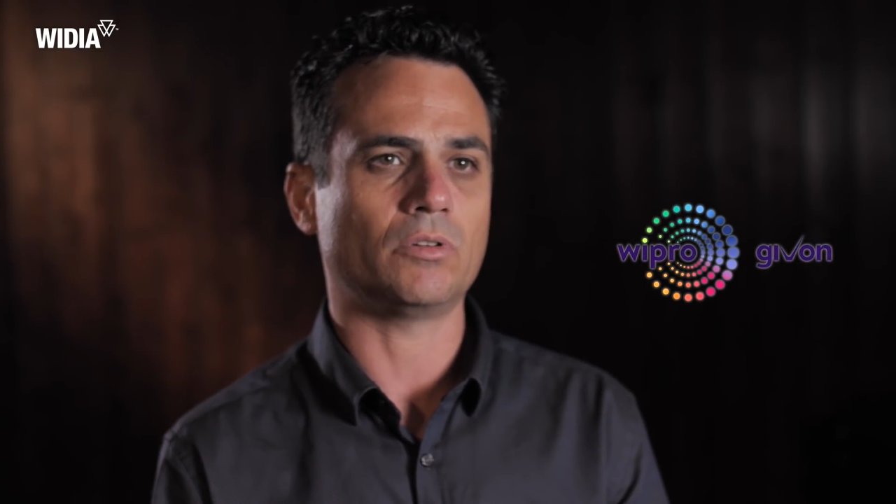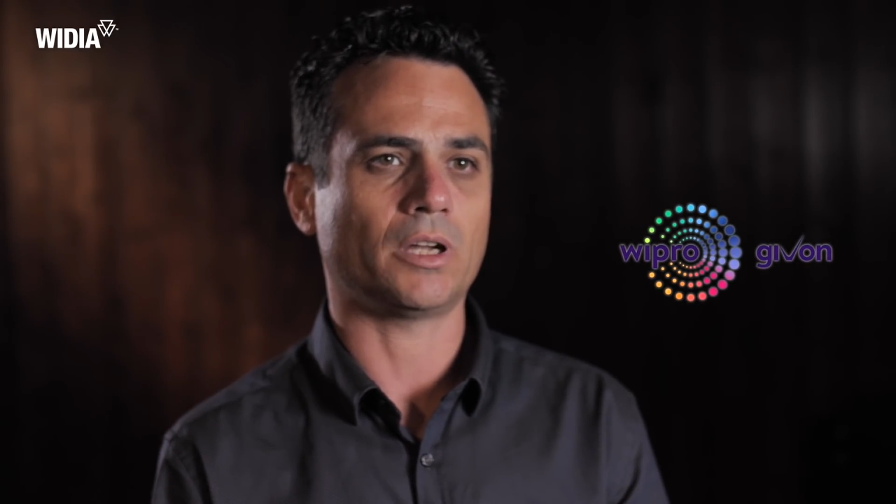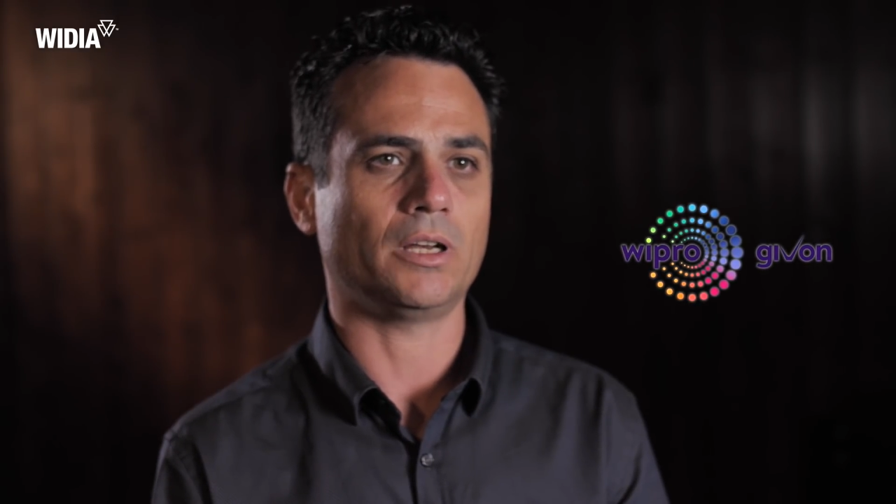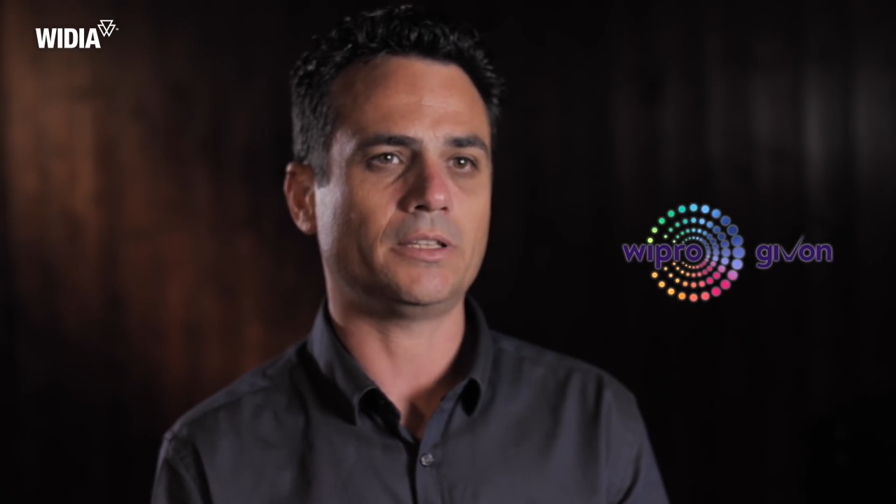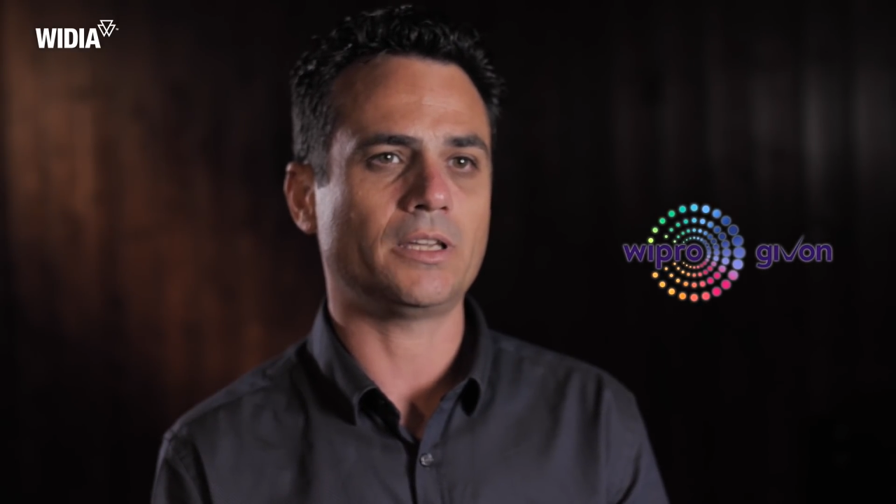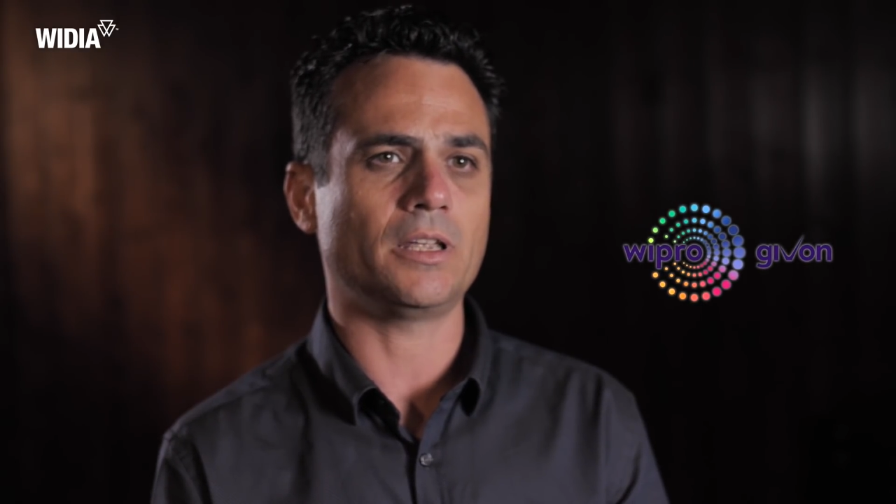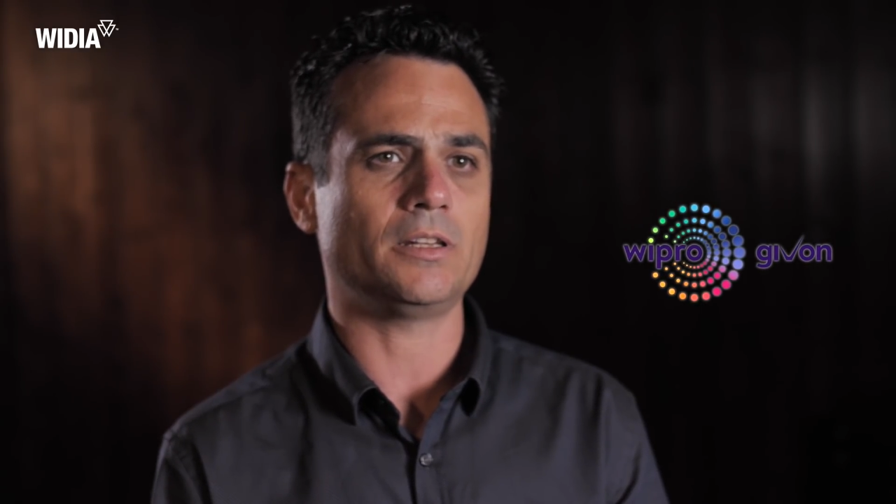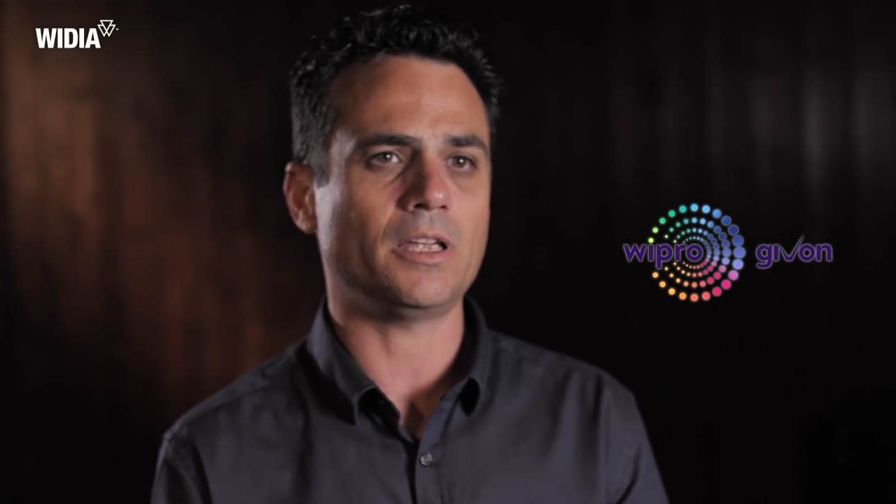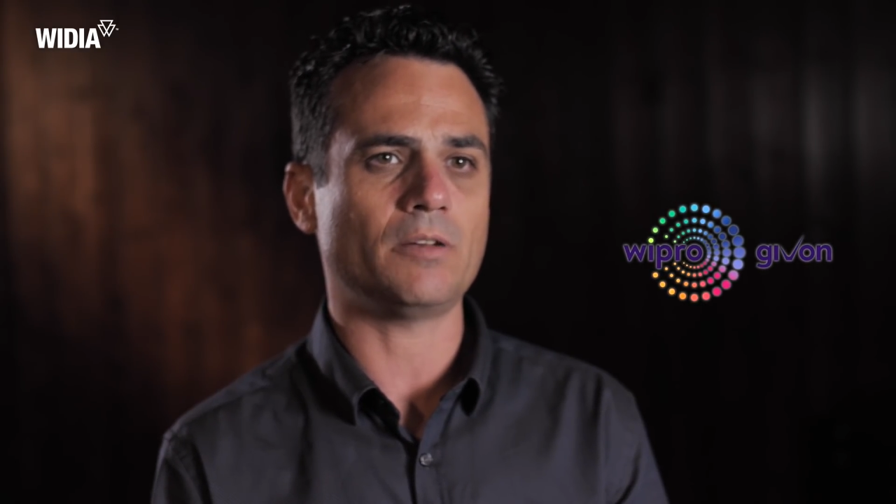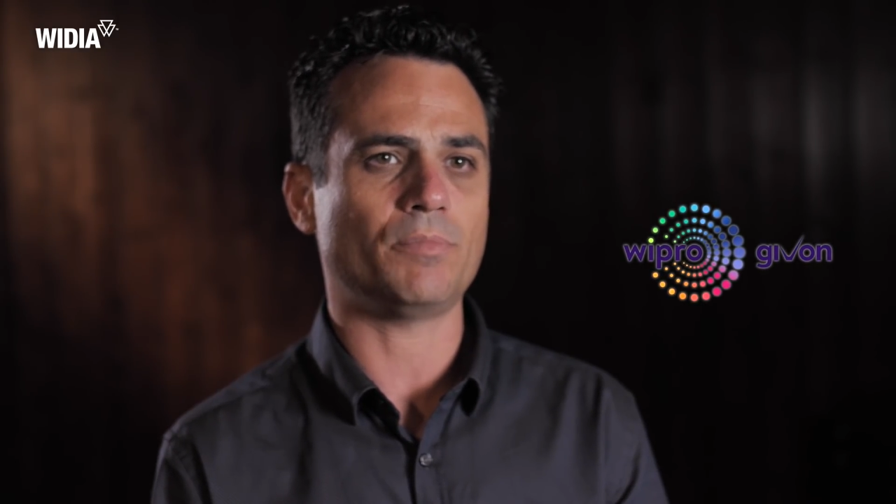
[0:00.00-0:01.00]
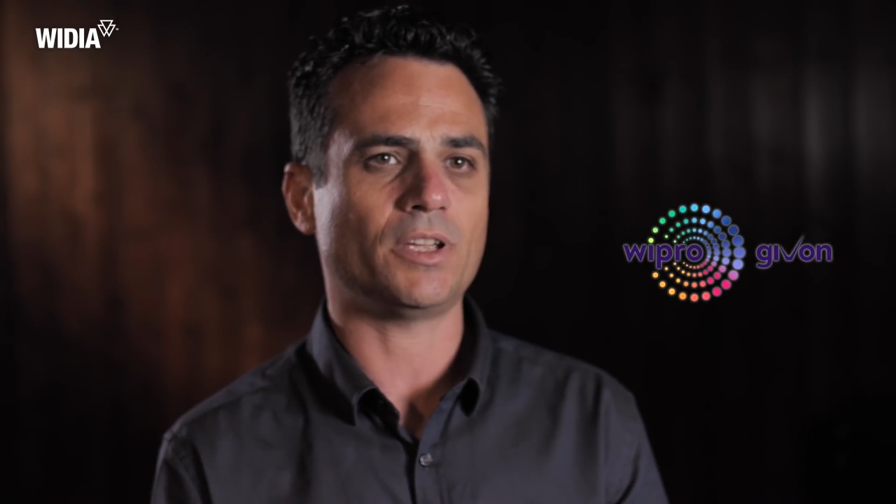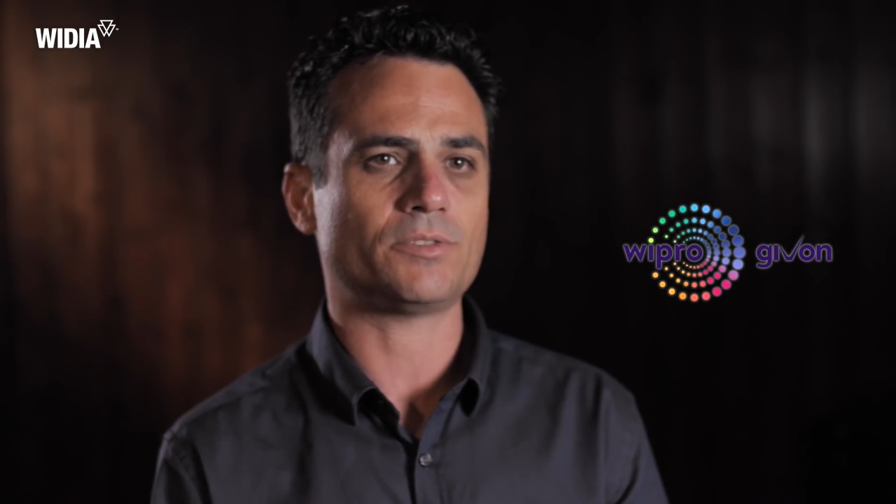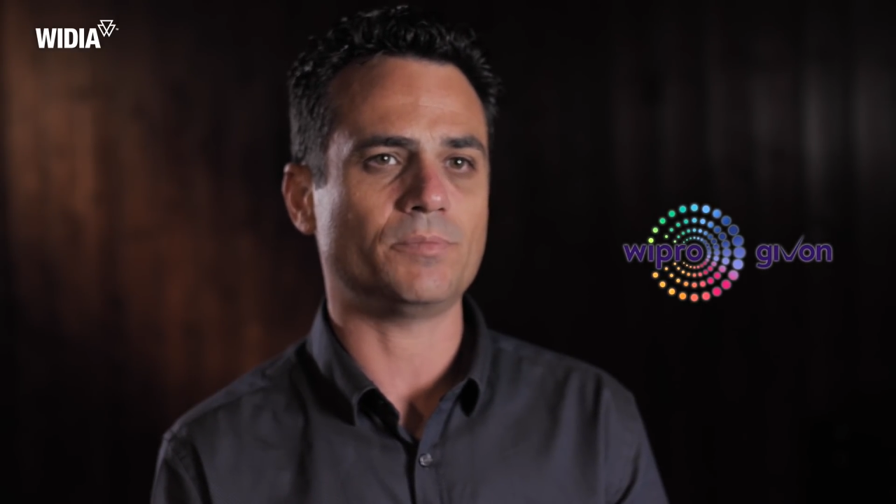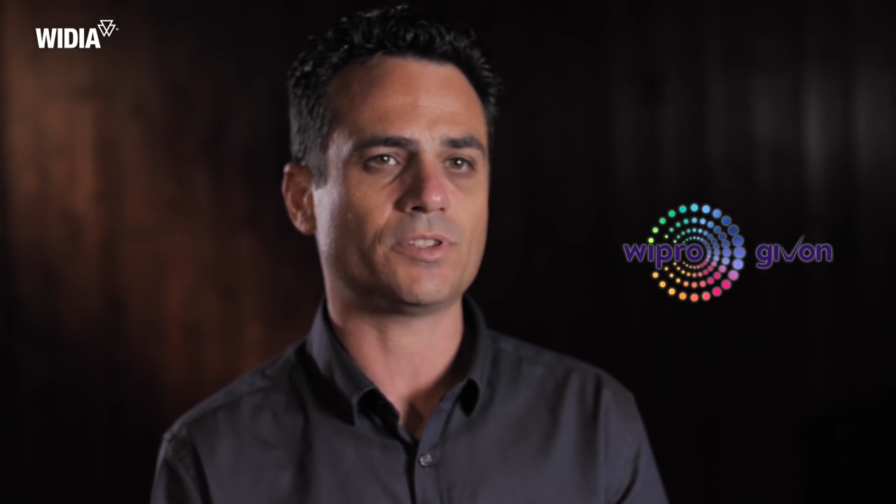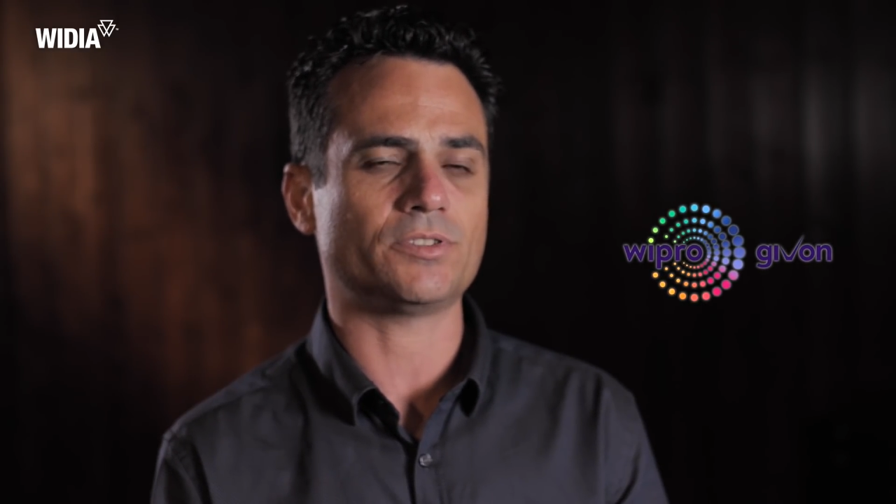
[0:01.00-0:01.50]
a leading
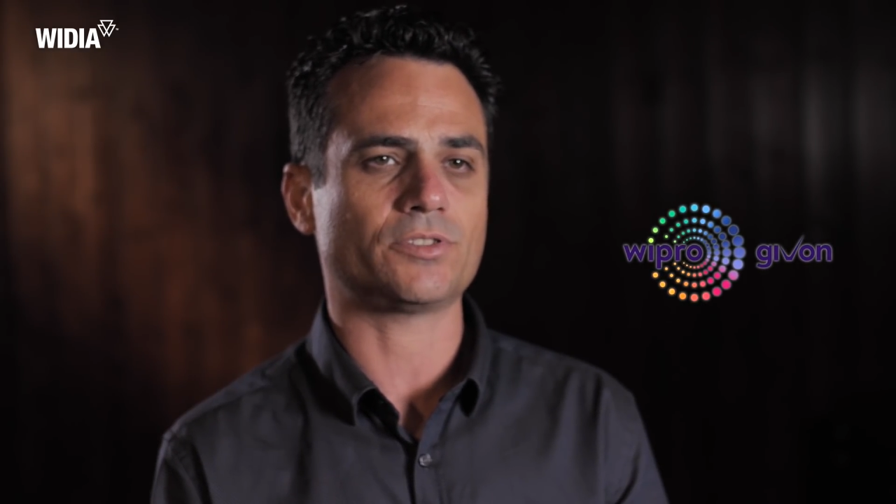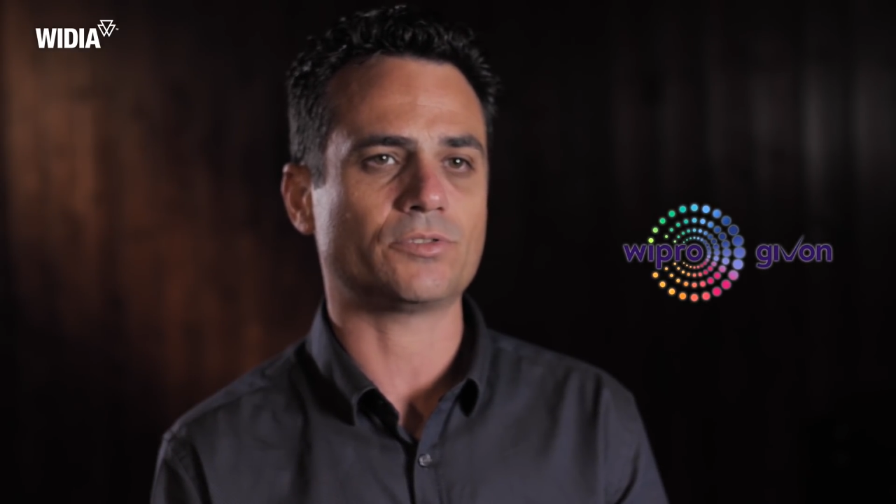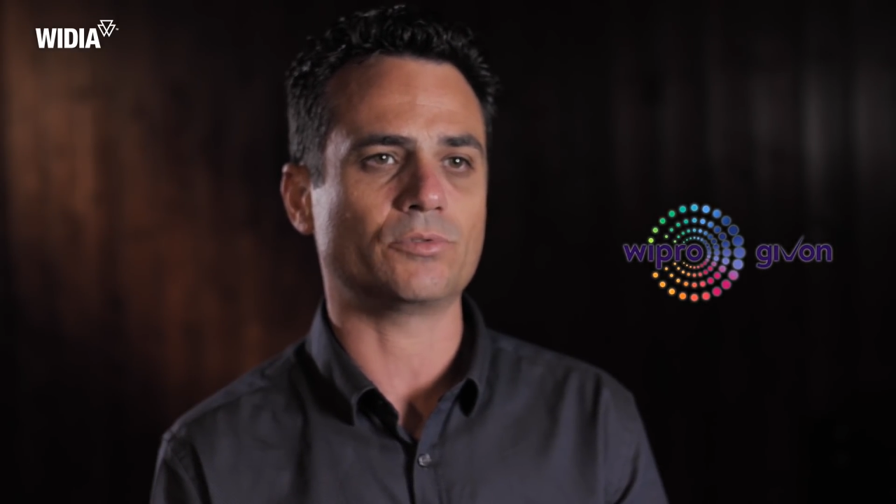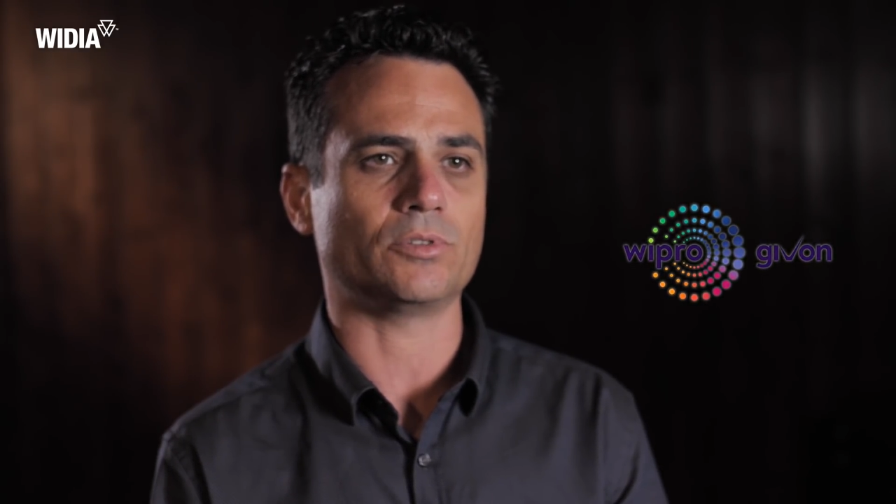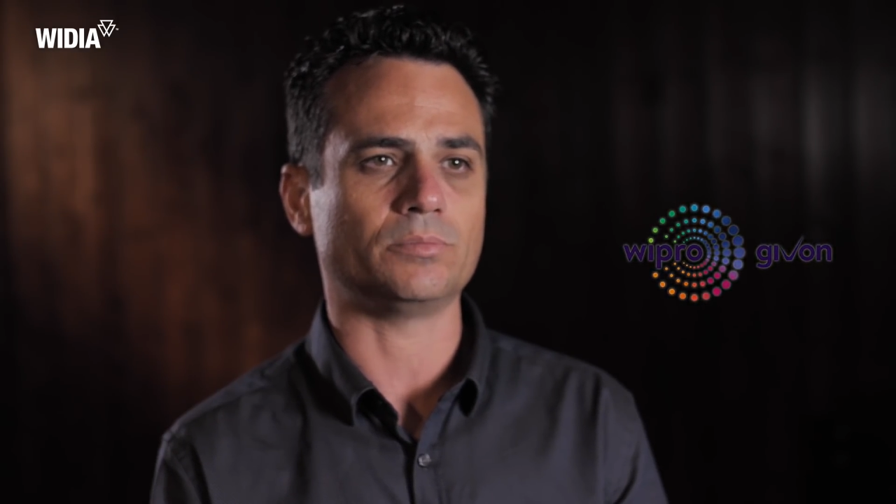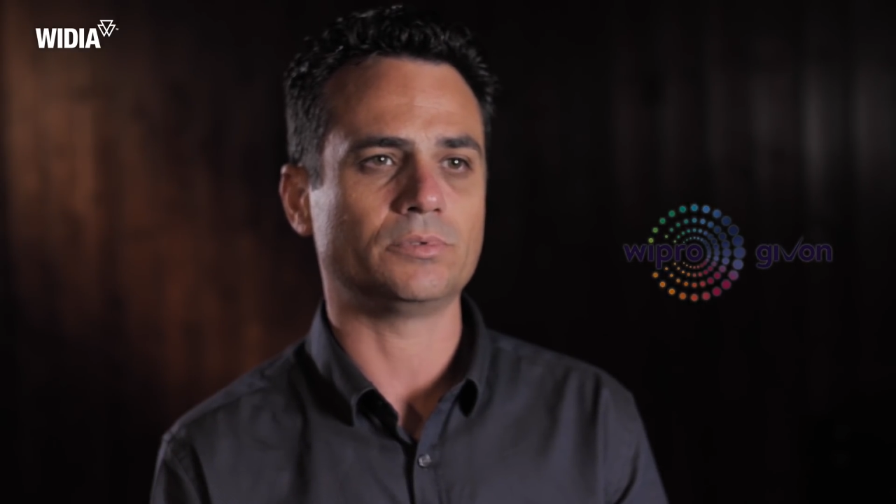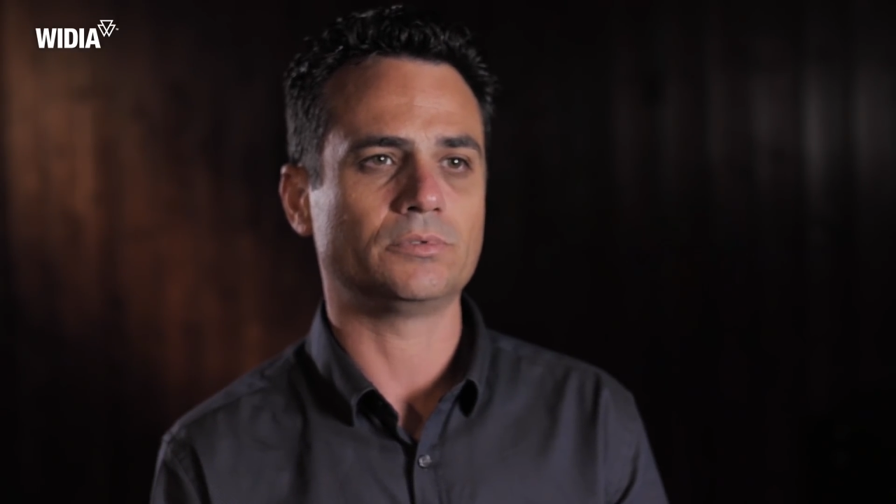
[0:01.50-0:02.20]
Indian-based business group.